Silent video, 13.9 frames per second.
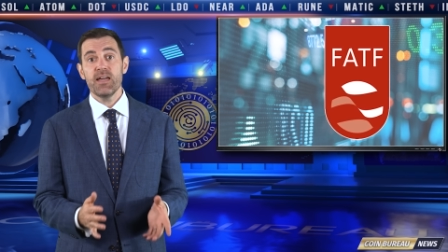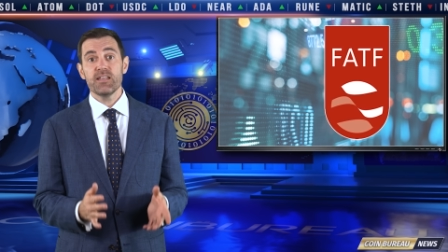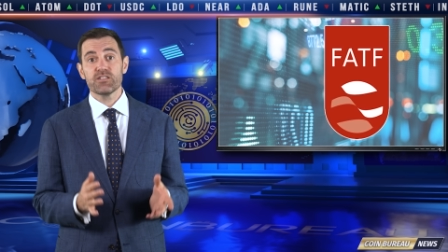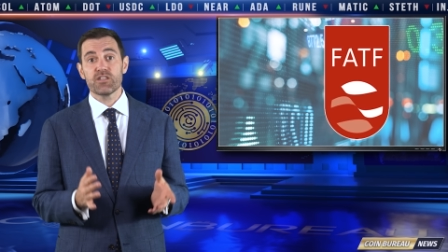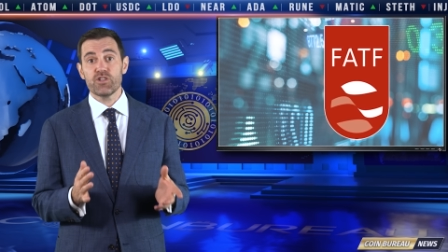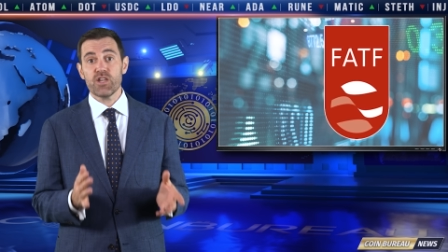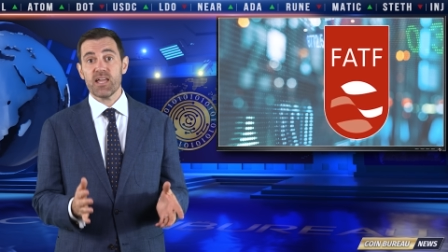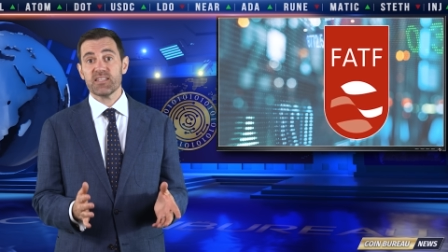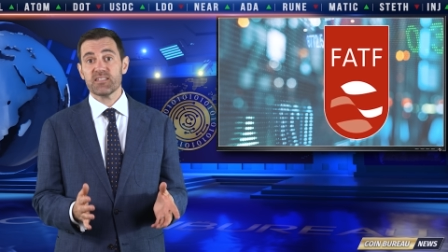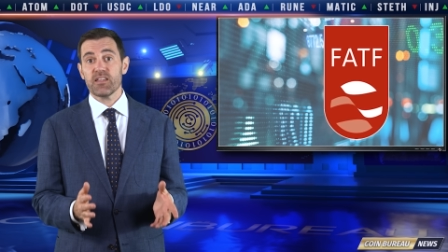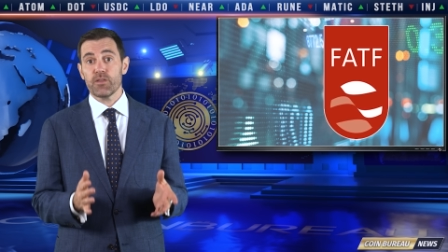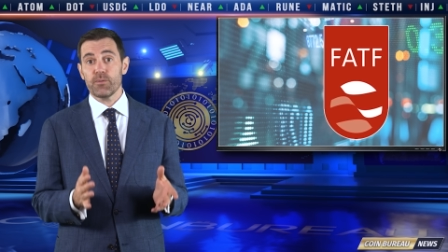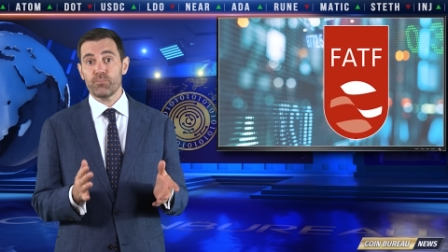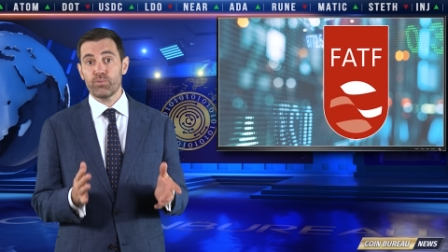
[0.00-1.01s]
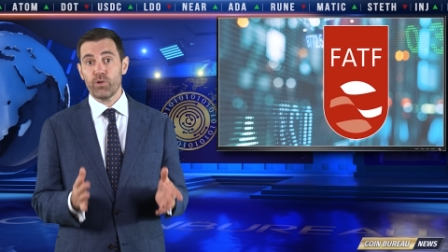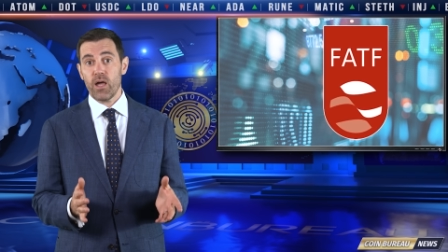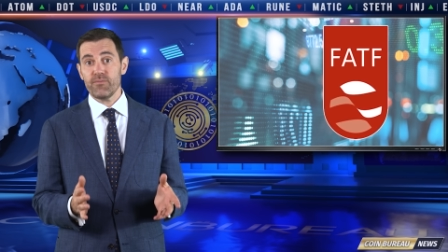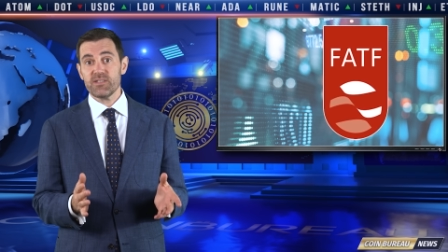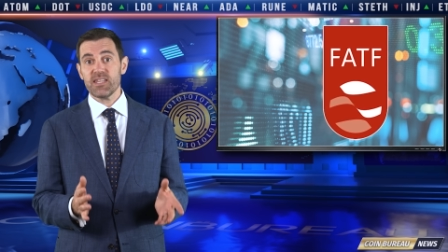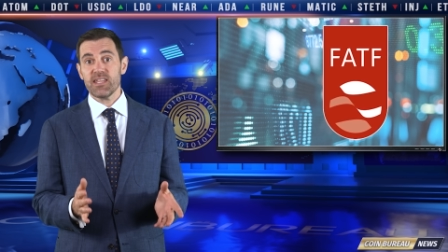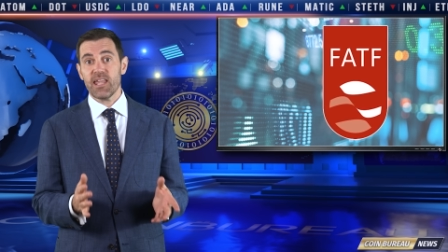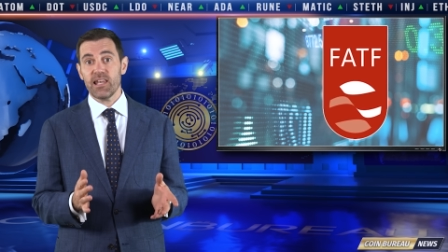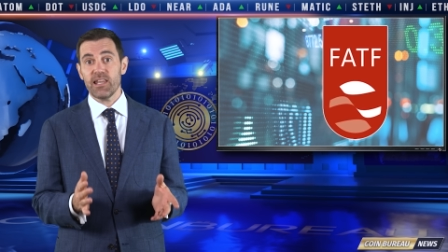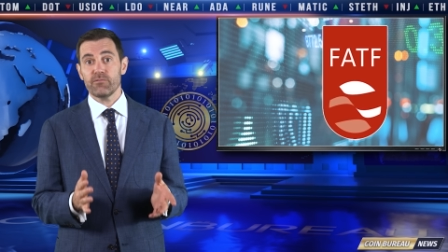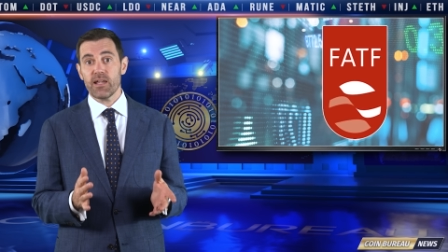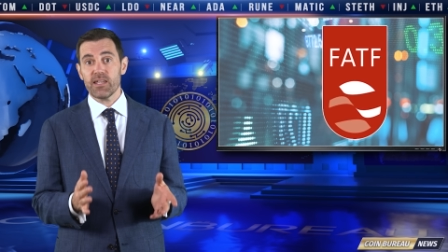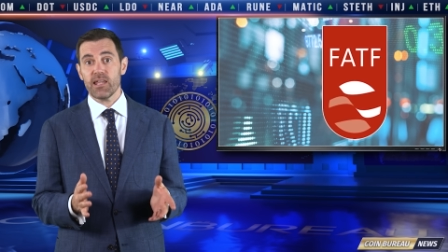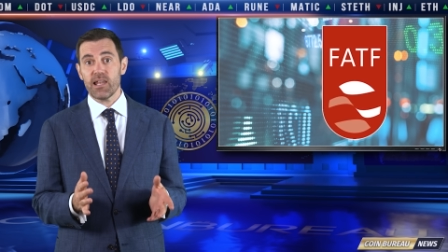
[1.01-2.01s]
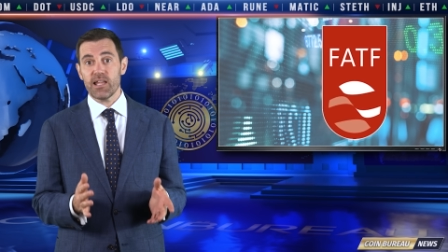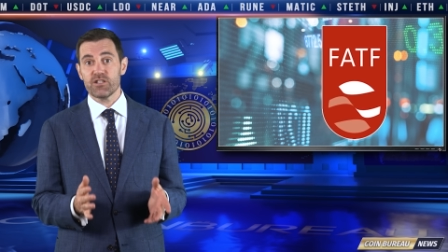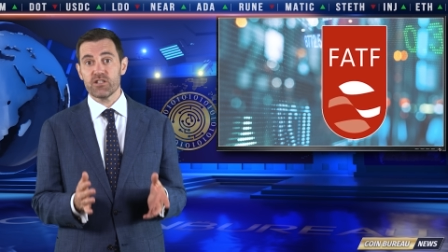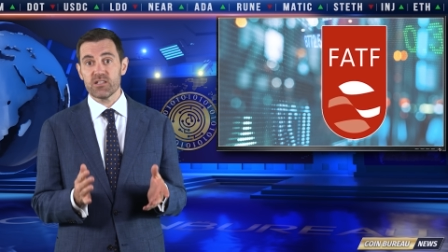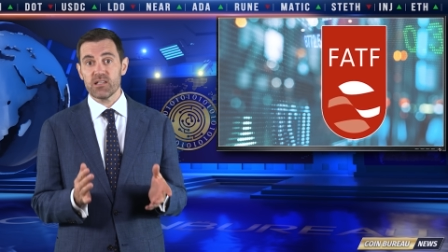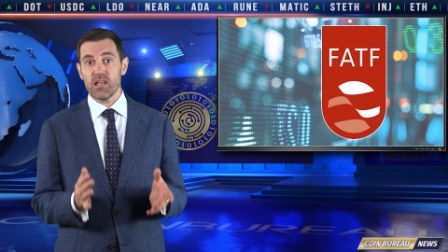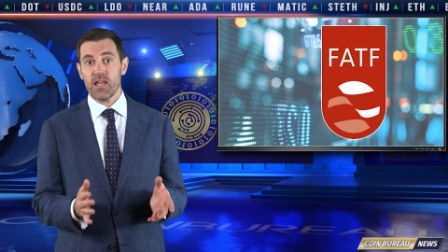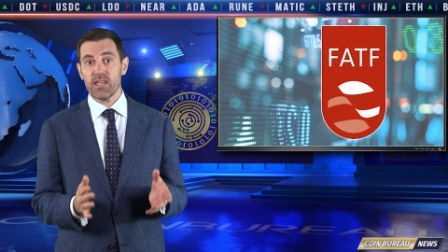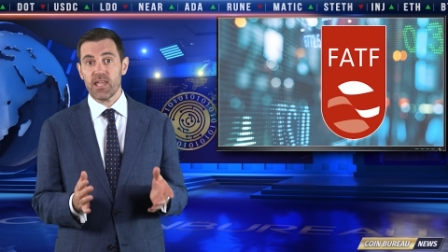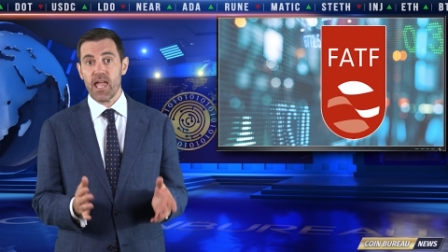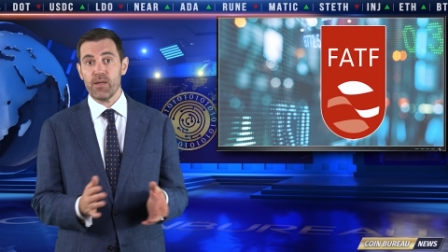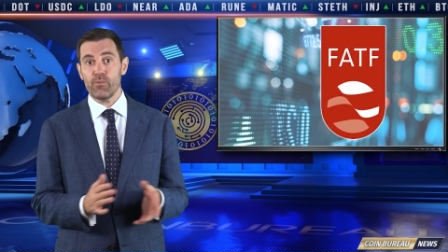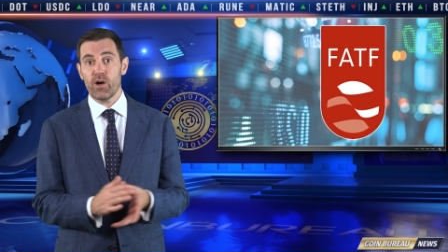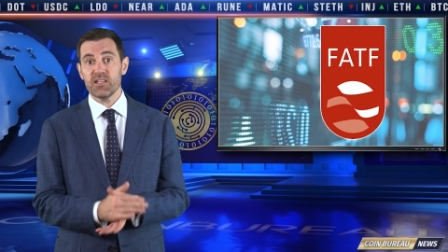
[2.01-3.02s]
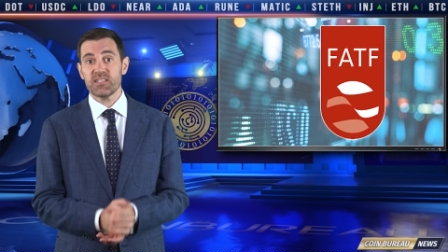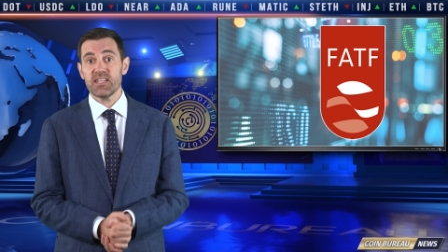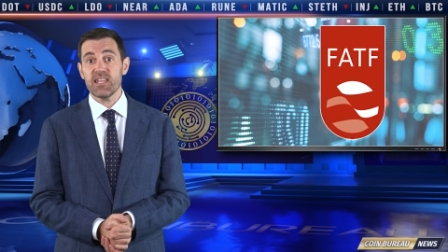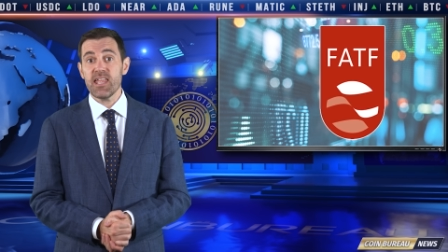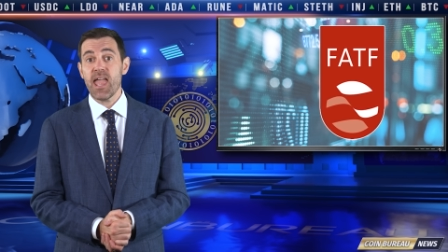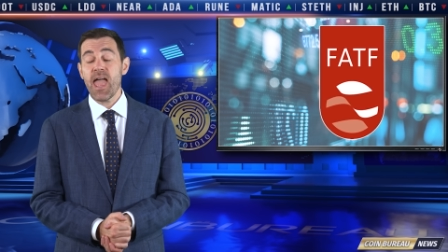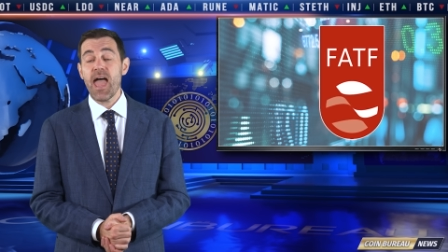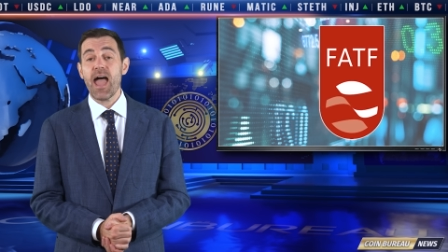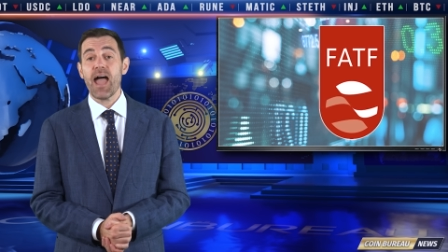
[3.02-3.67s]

suggest that privacy-killing regulations like K Y C